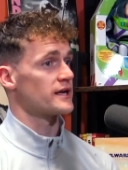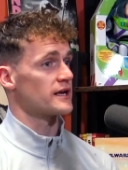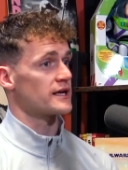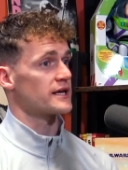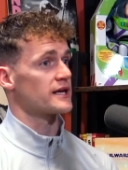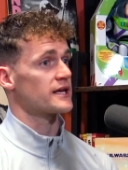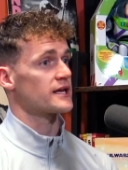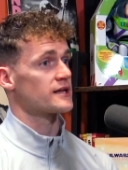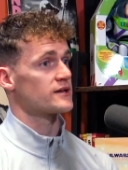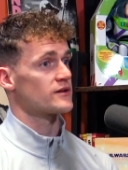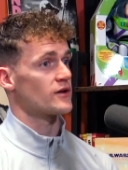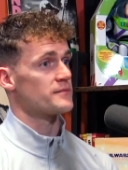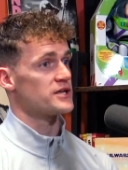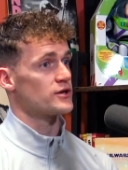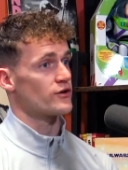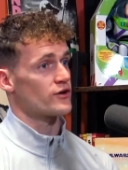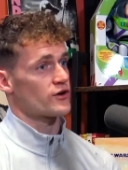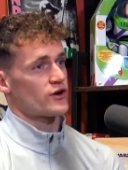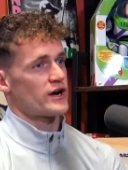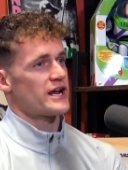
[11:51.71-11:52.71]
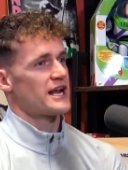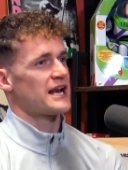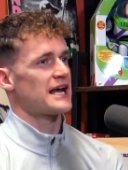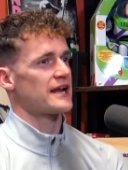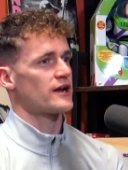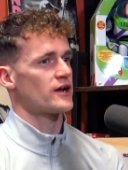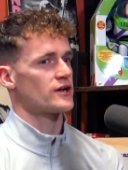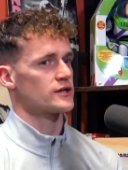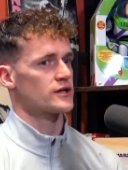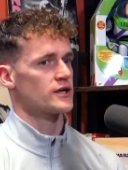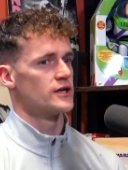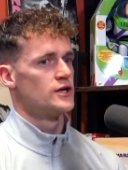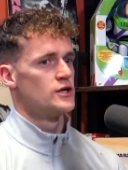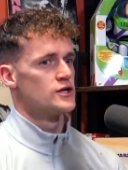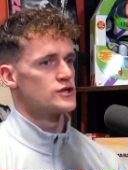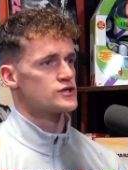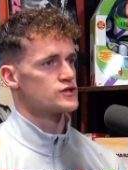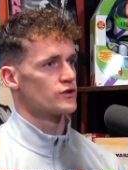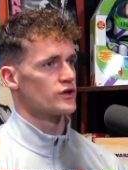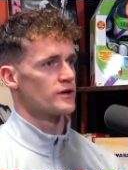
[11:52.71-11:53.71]
Like, do you know I mean you're a great lad on
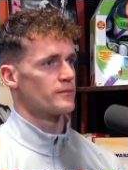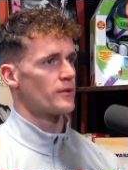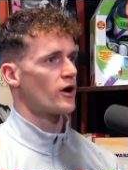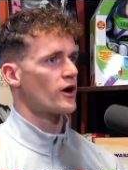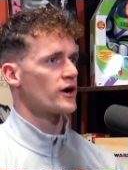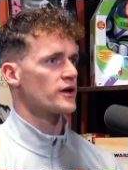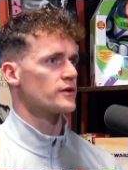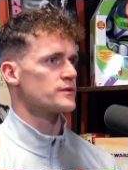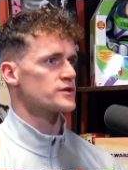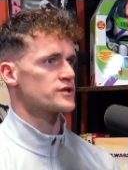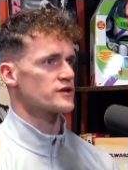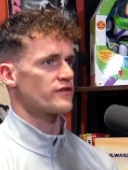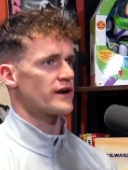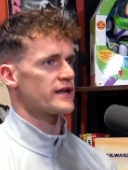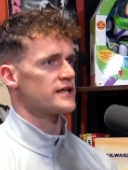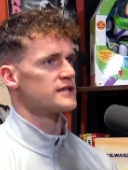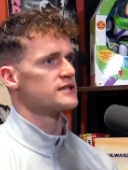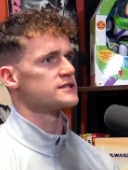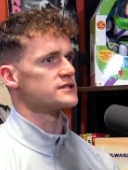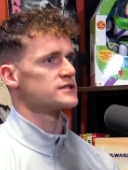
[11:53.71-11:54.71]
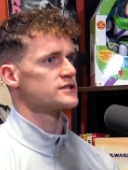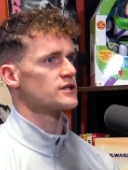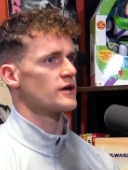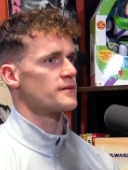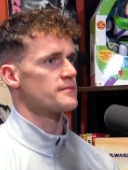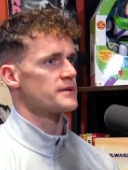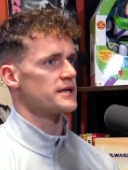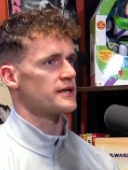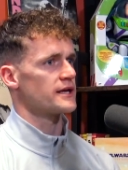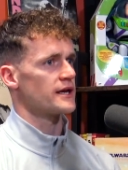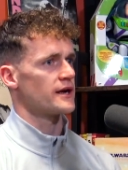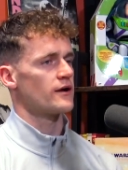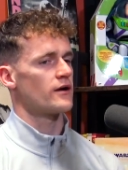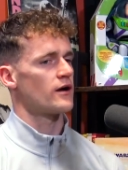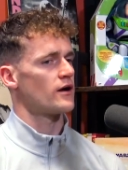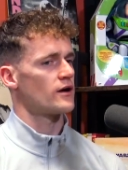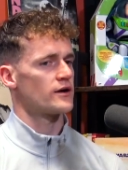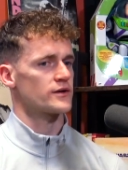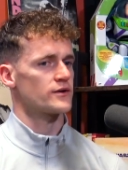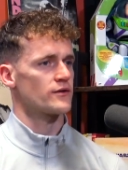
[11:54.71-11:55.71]
Sunday morning with your friends? Do you know I mean? They're,
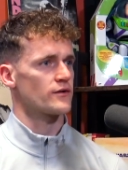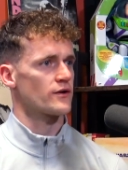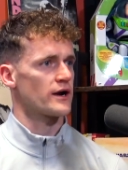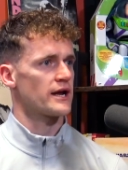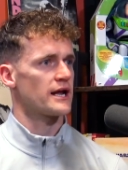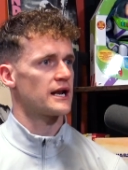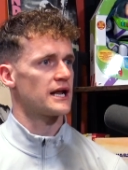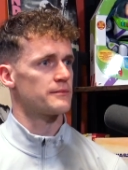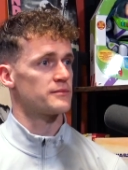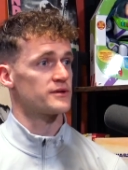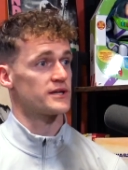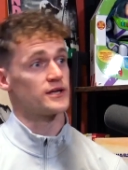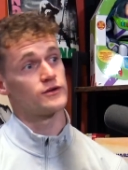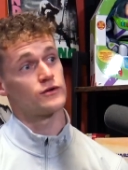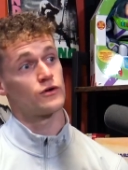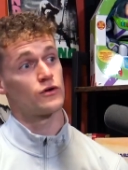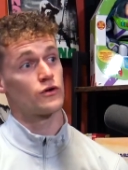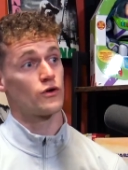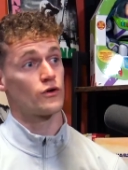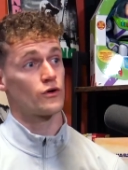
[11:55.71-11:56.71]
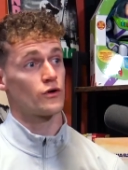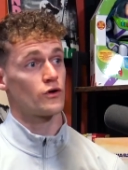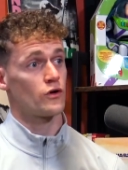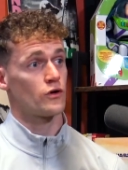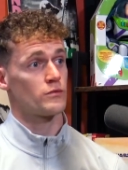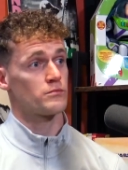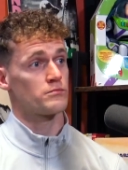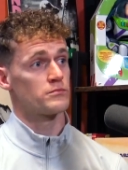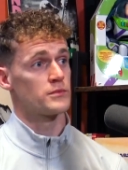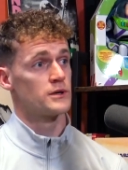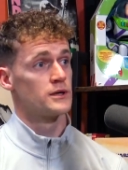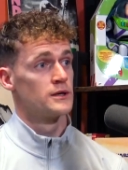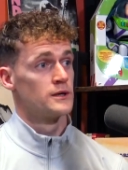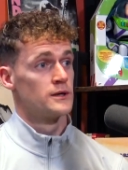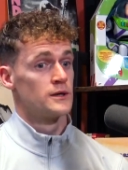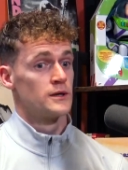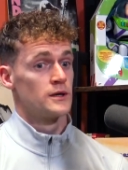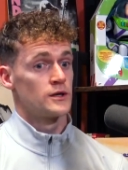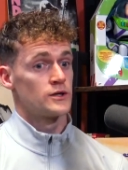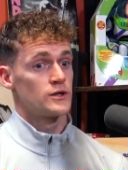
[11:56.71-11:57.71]
oh, you're a great lad, but then you're going home
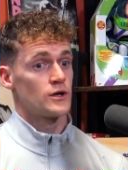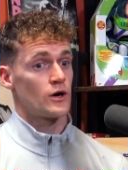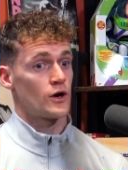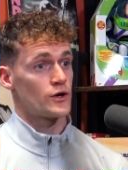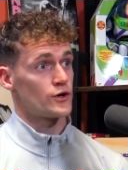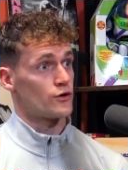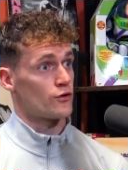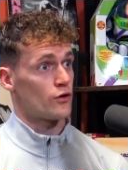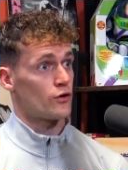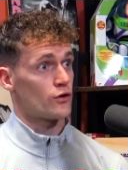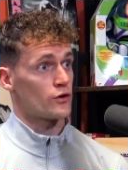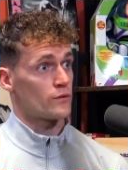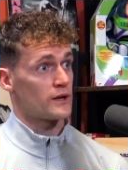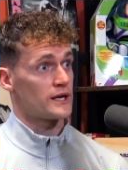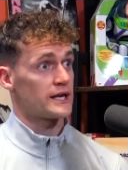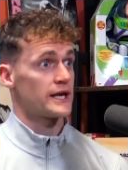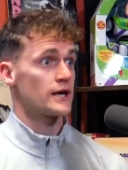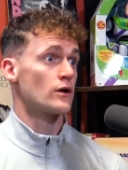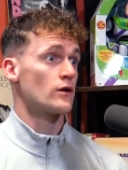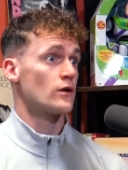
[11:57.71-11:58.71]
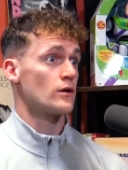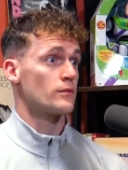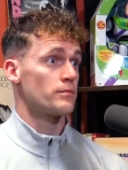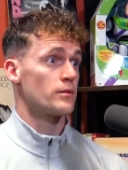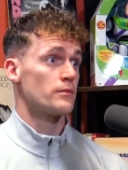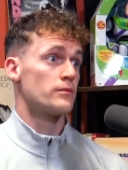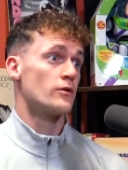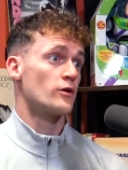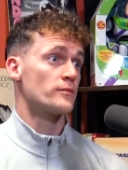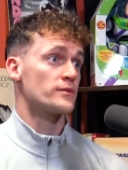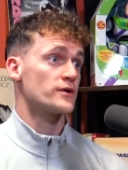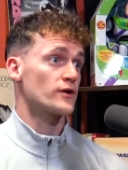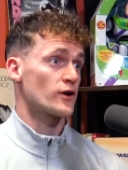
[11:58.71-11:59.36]
on your own while they go home yeah.